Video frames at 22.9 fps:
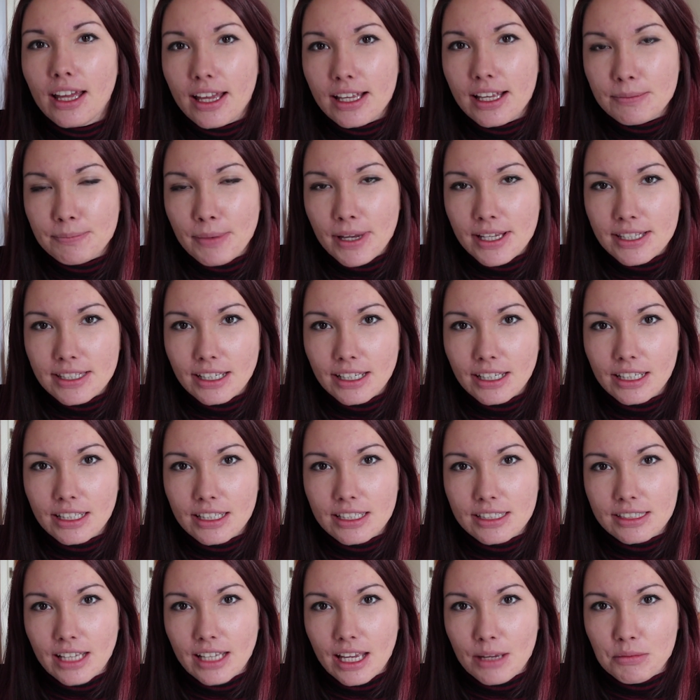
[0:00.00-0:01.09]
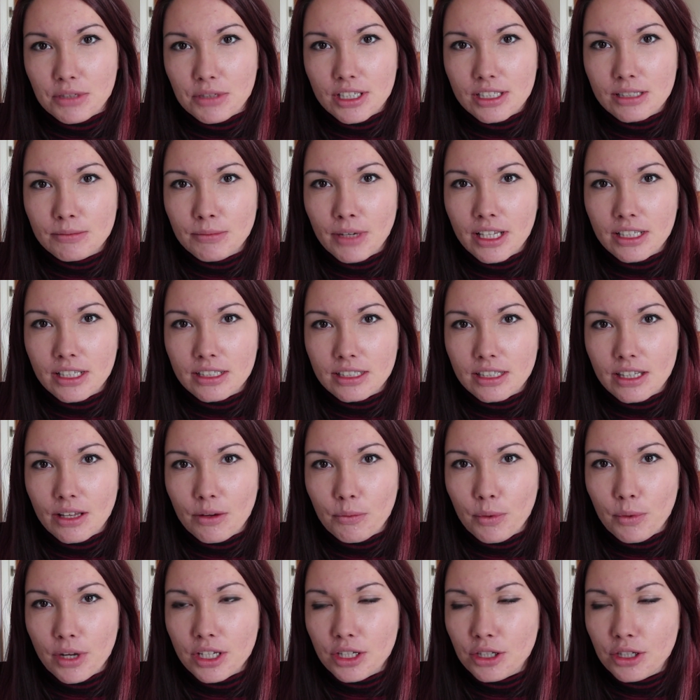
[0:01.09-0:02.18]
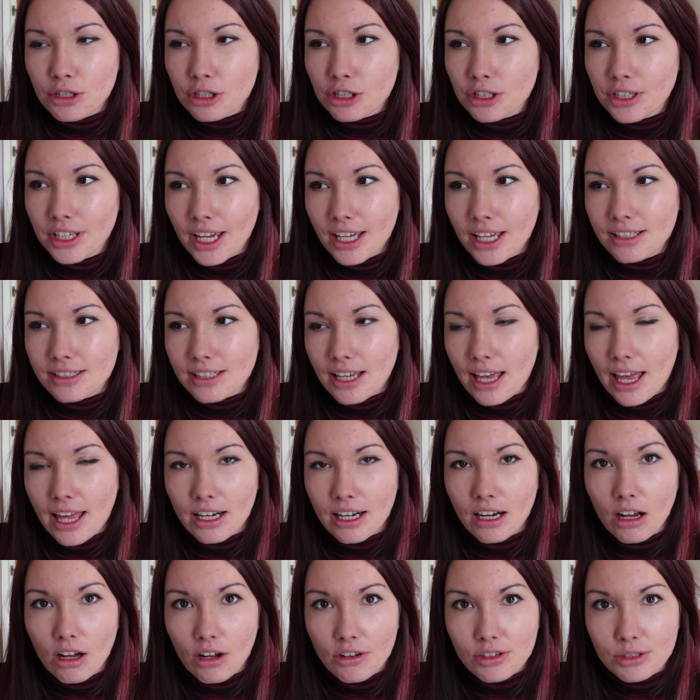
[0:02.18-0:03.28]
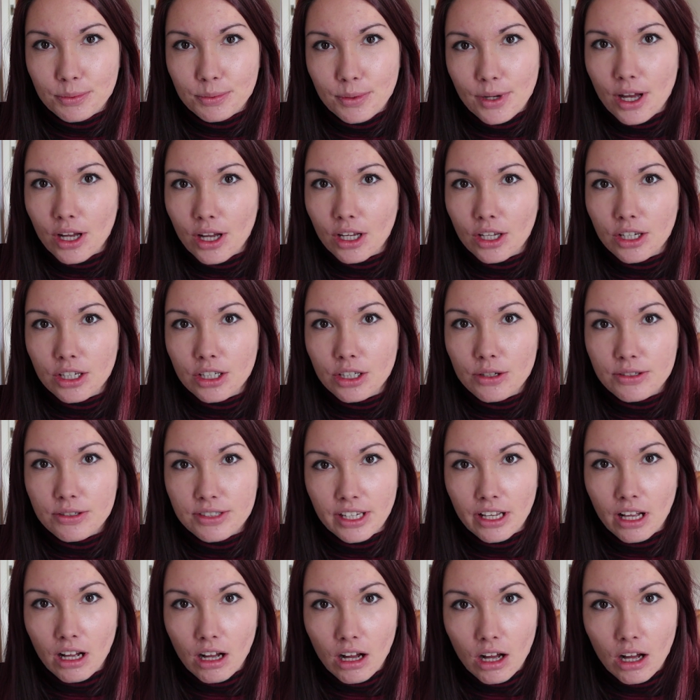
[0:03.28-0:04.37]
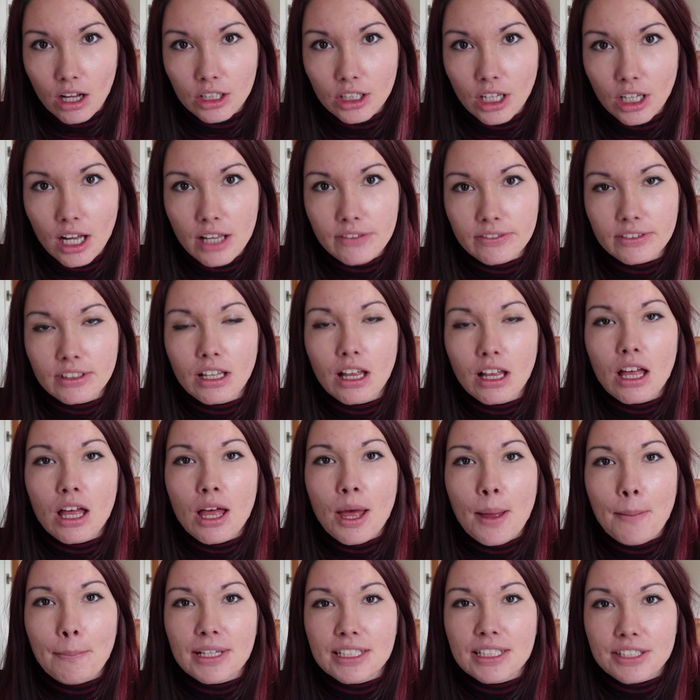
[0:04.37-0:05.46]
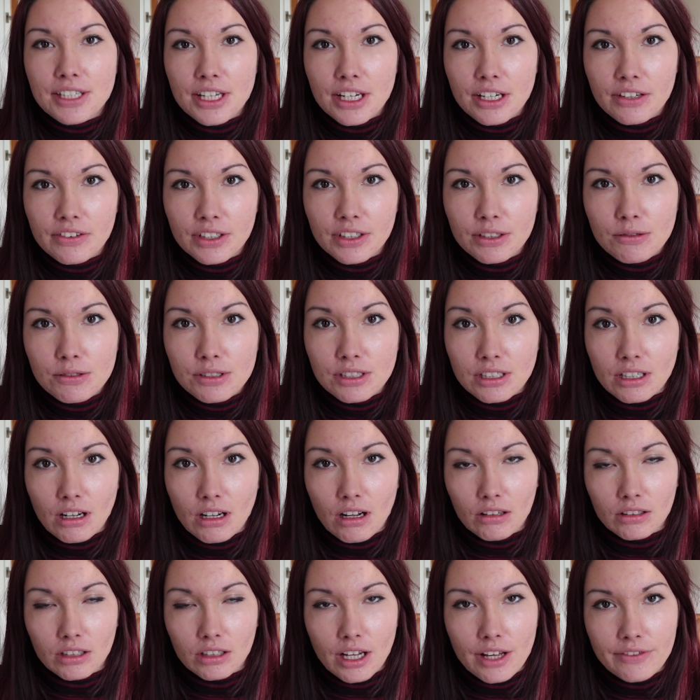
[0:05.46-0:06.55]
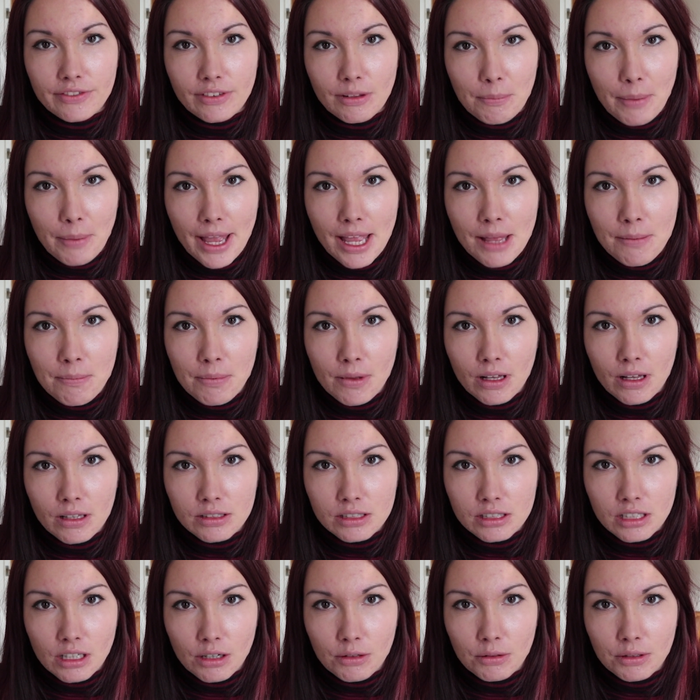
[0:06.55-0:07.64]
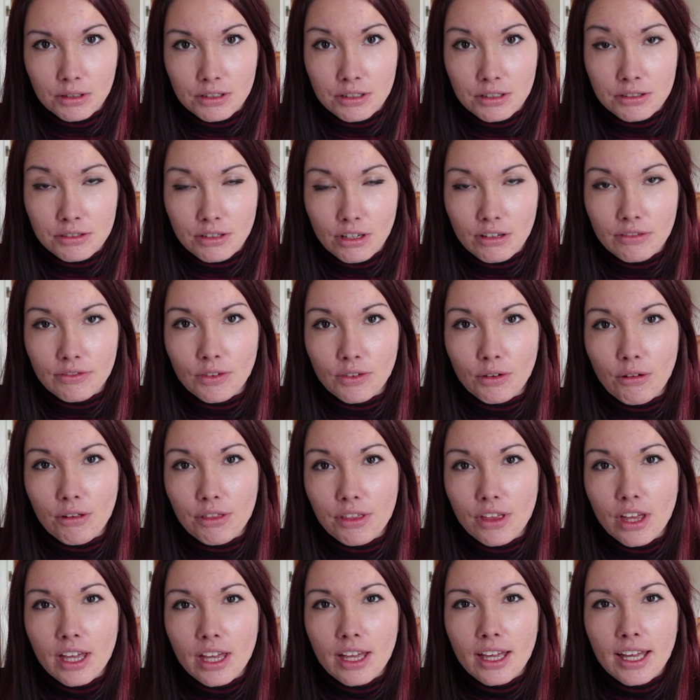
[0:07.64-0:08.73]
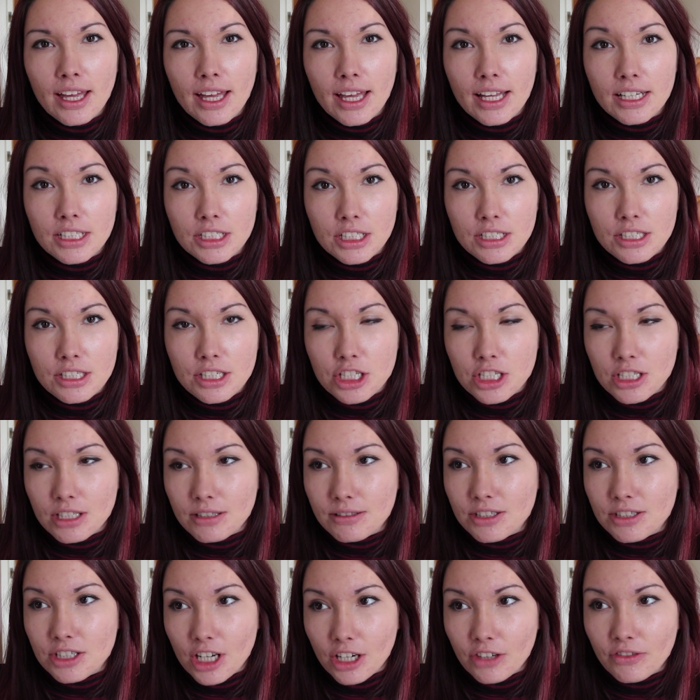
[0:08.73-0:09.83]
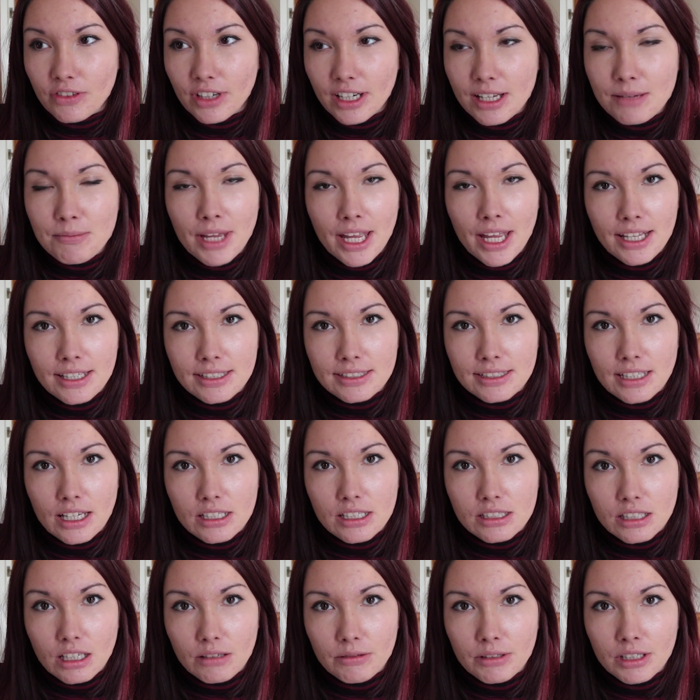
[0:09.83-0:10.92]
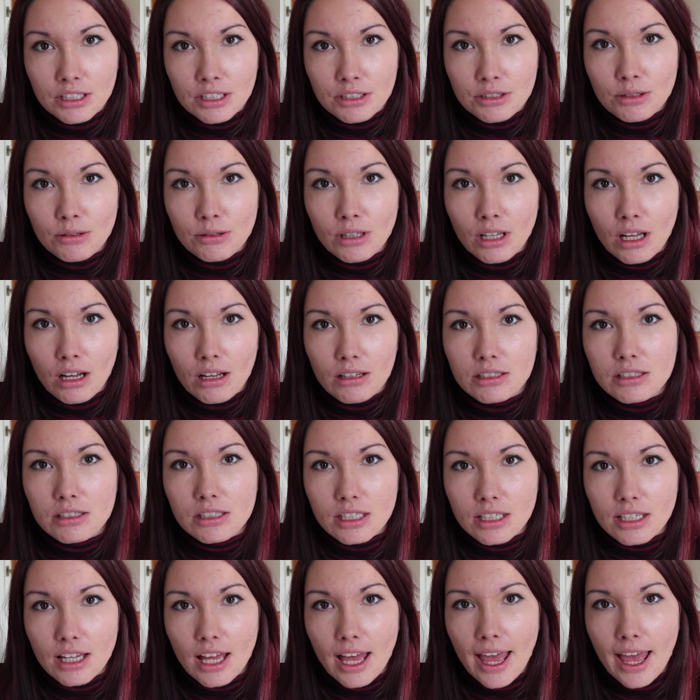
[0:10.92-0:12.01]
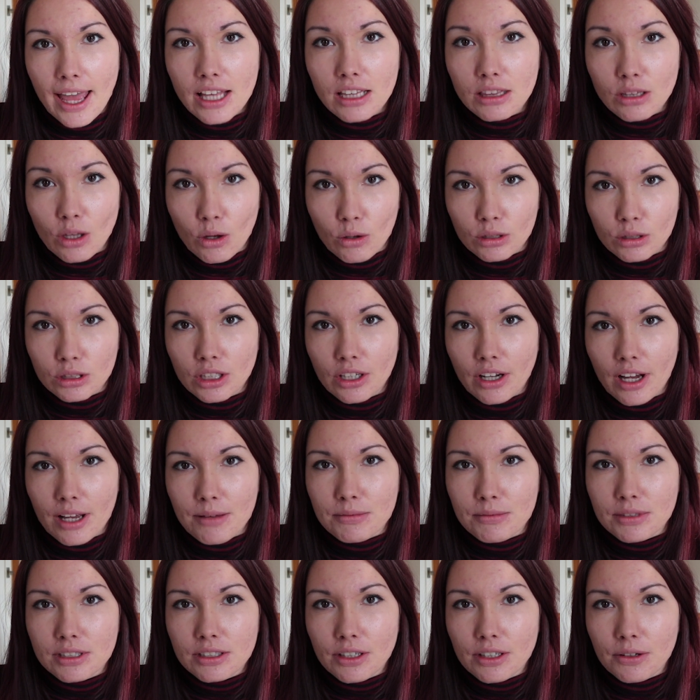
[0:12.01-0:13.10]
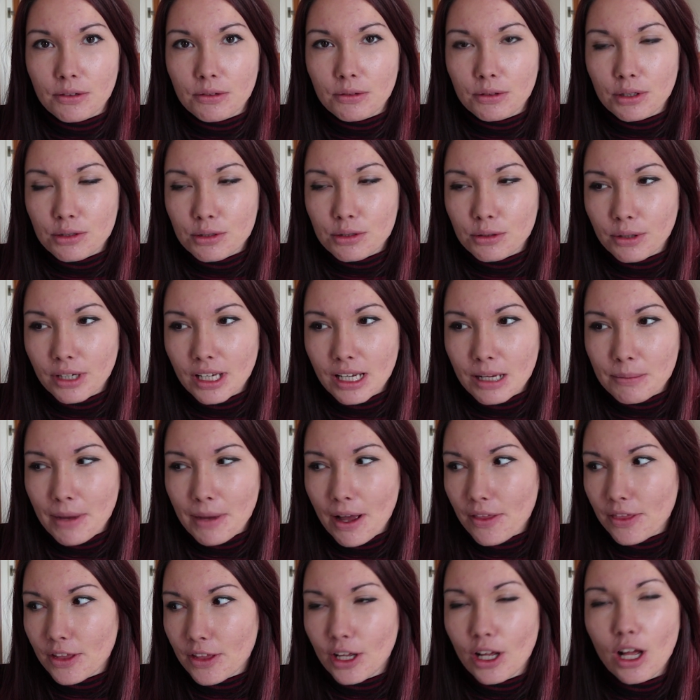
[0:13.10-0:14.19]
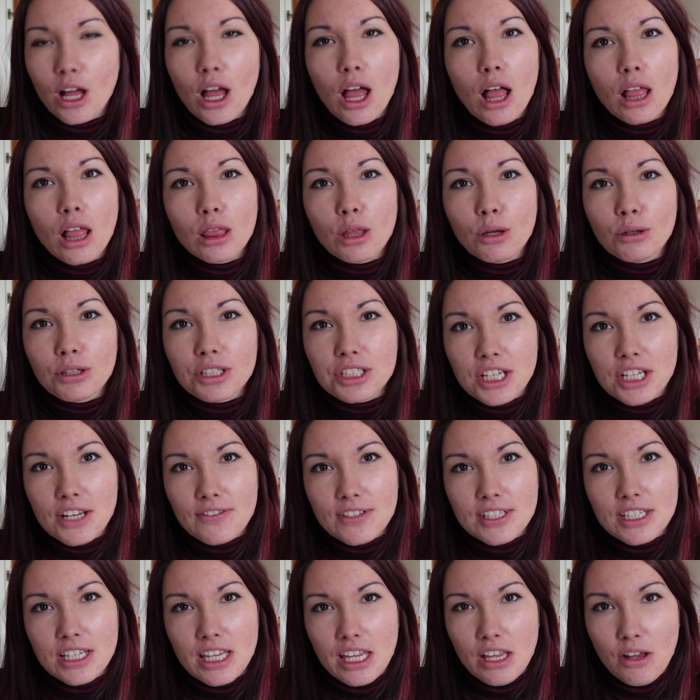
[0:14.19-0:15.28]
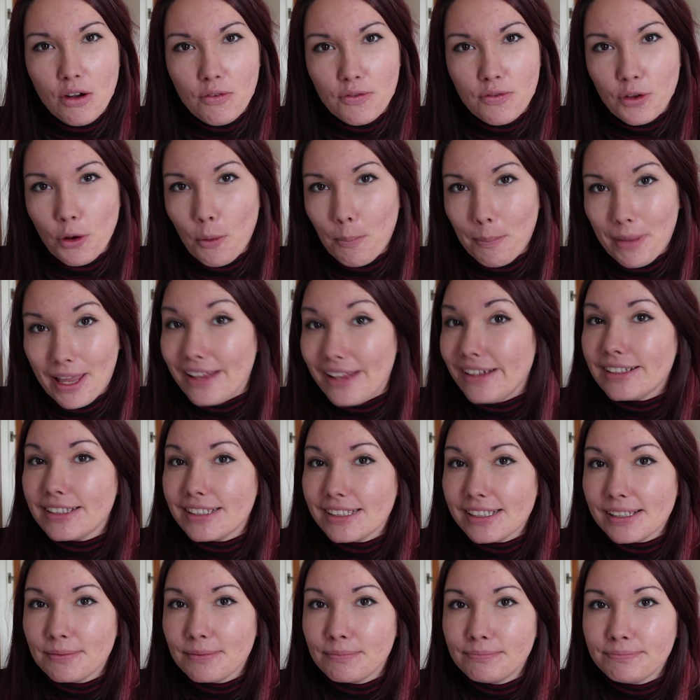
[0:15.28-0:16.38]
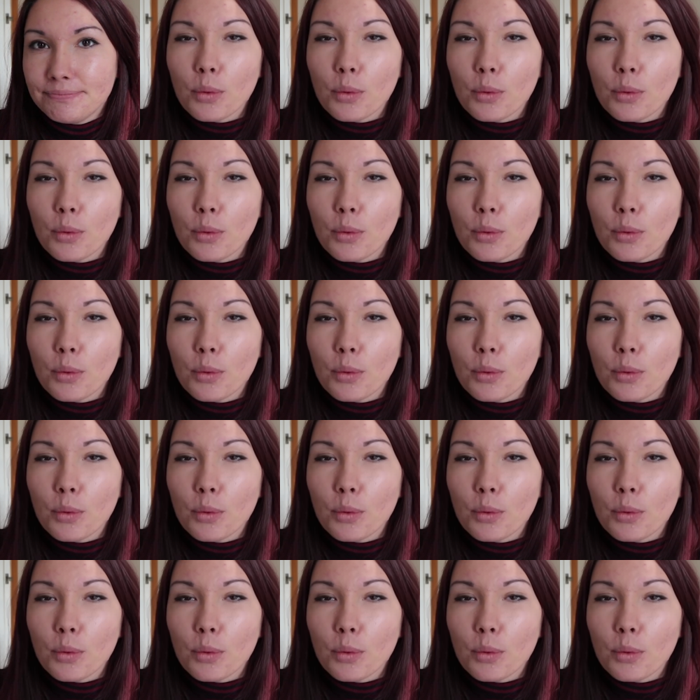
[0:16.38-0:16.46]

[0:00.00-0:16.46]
It's basically the same, just means that when you create an artwork using archival materials and archival paper and so on and so forth, it just generally means that it's going to last a long time. So you're talking about the longevity of your piece.